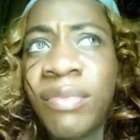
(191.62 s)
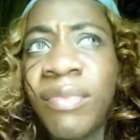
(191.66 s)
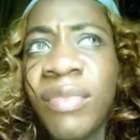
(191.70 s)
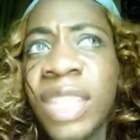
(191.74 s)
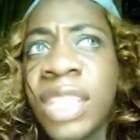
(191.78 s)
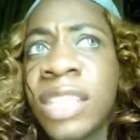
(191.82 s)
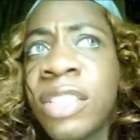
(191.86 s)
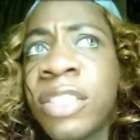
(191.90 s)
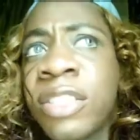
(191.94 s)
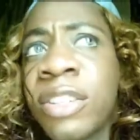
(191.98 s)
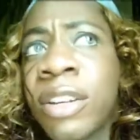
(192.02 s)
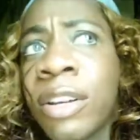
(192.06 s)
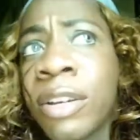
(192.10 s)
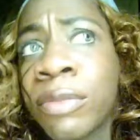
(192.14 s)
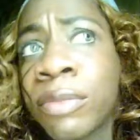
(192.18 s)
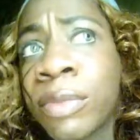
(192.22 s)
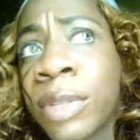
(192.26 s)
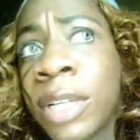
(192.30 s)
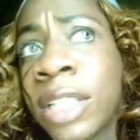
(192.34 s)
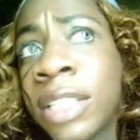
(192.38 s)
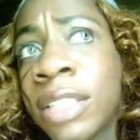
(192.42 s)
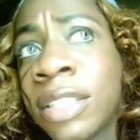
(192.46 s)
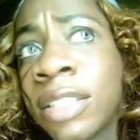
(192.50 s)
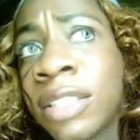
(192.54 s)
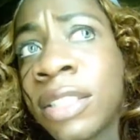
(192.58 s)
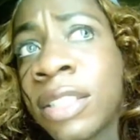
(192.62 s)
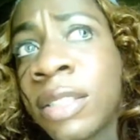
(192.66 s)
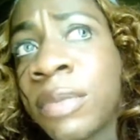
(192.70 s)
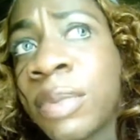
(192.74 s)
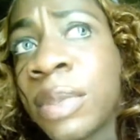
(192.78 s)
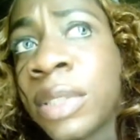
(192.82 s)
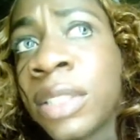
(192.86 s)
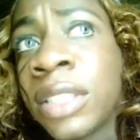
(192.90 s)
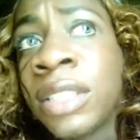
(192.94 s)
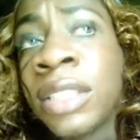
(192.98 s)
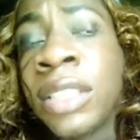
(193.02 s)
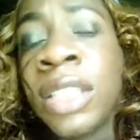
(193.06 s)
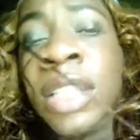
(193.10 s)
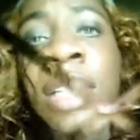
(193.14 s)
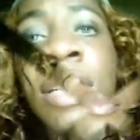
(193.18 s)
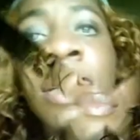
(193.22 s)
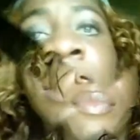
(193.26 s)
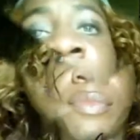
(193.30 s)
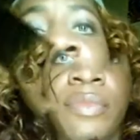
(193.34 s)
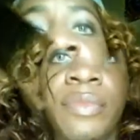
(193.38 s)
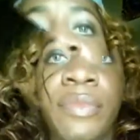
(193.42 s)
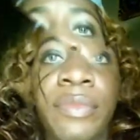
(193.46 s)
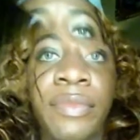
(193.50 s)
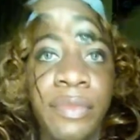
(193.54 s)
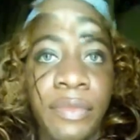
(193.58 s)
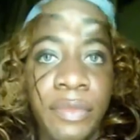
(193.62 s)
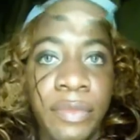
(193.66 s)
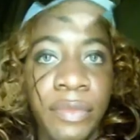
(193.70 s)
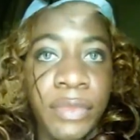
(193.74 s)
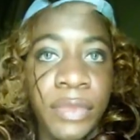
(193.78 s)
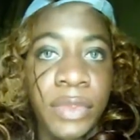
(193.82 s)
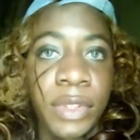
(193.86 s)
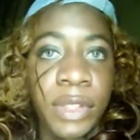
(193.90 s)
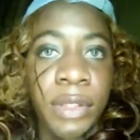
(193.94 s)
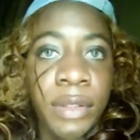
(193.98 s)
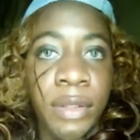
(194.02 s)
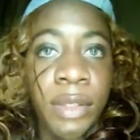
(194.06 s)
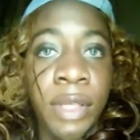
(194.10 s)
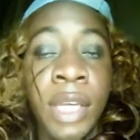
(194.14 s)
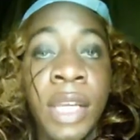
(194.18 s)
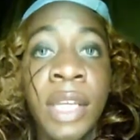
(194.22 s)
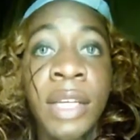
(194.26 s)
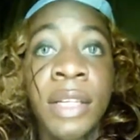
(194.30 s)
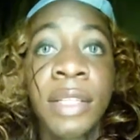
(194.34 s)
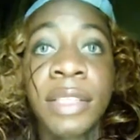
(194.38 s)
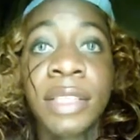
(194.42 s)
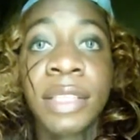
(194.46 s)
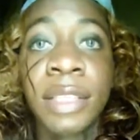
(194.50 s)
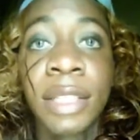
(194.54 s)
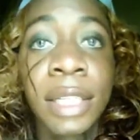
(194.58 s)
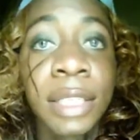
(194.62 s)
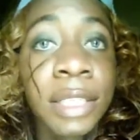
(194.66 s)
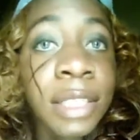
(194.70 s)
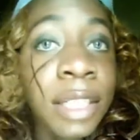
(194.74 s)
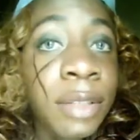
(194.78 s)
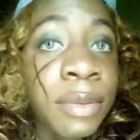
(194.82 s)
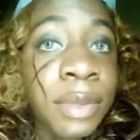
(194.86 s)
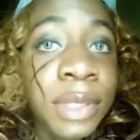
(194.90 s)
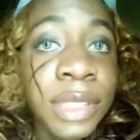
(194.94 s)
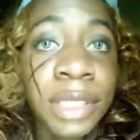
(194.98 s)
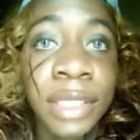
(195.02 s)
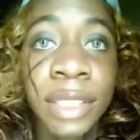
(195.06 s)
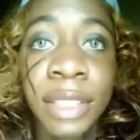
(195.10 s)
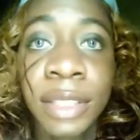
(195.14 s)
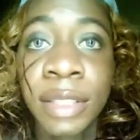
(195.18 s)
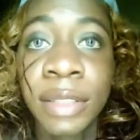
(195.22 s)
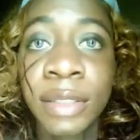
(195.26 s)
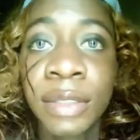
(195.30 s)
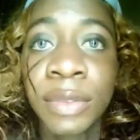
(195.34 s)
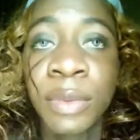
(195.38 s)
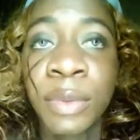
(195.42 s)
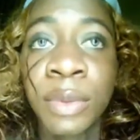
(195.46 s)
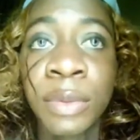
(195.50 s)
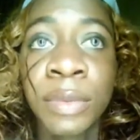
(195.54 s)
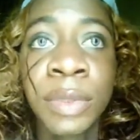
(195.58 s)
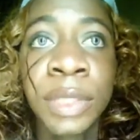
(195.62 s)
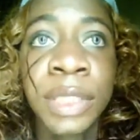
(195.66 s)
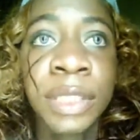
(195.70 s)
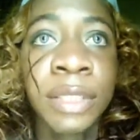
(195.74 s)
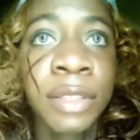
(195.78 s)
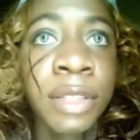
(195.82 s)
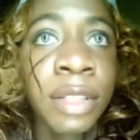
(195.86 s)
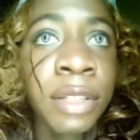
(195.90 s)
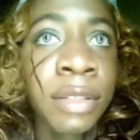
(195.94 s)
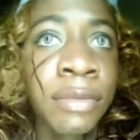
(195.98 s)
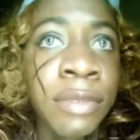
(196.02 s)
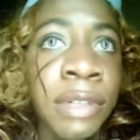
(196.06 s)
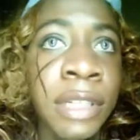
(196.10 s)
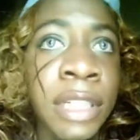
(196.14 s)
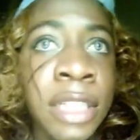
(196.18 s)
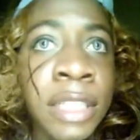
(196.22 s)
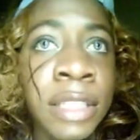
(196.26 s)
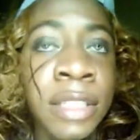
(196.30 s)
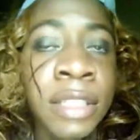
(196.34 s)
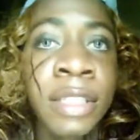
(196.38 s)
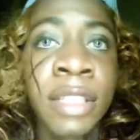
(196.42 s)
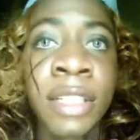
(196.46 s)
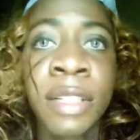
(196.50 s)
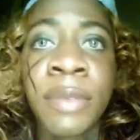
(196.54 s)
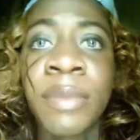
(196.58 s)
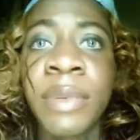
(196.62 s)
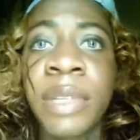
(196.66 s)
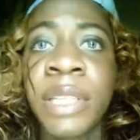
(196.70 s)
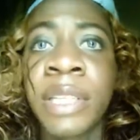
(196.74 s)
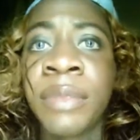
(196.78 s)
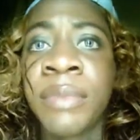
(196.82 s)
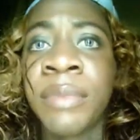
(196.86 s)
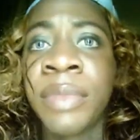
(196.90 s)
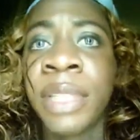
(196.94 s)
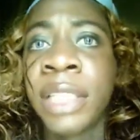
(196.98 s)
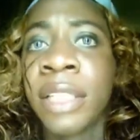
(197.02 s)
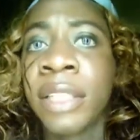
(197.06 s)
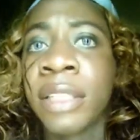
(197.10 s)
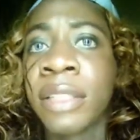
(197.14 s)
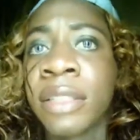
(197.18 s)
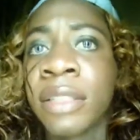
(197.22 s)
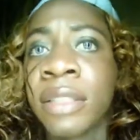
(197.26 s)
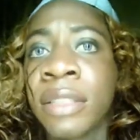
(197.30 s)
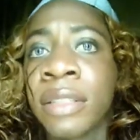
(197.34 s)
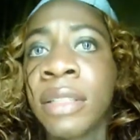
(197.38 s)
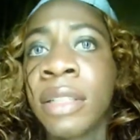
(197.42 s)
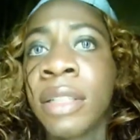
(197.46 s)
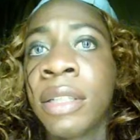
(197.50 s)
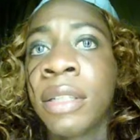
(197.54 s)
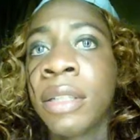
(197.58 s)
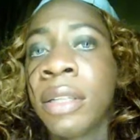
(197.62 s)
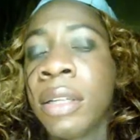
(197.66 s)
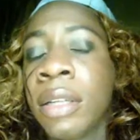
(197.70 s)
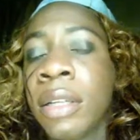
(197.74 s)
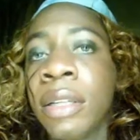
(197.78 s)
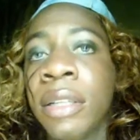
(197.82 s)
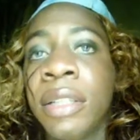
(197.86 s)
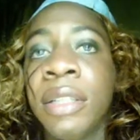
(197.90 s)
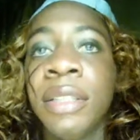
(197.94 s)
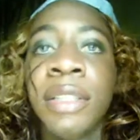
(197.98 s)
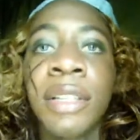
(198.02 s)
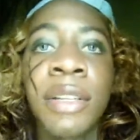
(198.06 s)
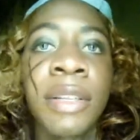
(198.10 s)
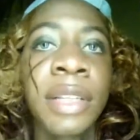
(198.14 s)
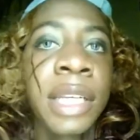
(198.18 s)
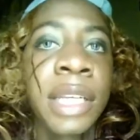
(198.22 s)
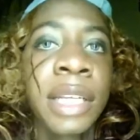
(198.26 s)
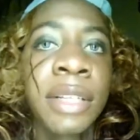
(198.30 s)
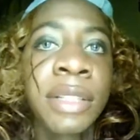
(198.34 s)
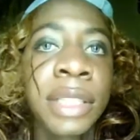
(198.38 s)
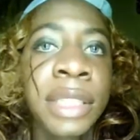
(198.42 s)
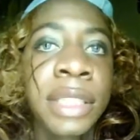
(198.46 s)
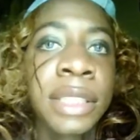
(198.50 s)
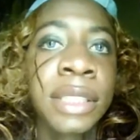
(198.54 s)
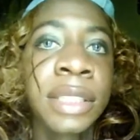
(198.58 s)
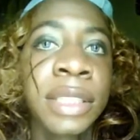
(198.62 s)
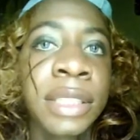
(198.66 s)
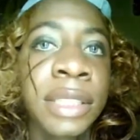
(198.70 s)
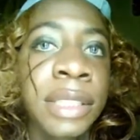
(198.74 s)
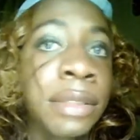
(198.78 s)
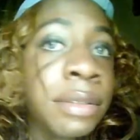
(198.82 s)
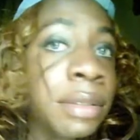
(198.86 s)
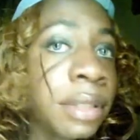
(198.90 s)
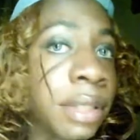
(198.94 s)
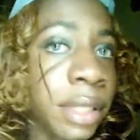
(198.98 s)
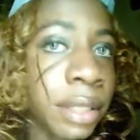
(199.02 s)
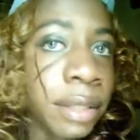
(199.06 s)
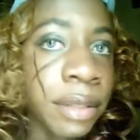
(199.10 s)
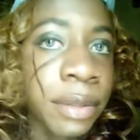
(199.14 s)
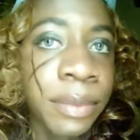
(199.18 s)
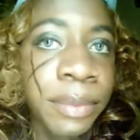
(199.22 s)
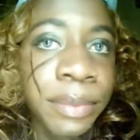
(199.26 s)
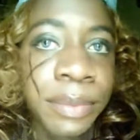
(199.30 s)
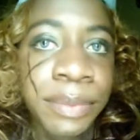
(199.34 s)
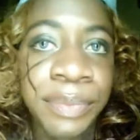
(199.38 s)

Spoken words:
start rising up in, you know, the media. So like I was saying, when we start rising up in the media, you know, they don't like seeing that.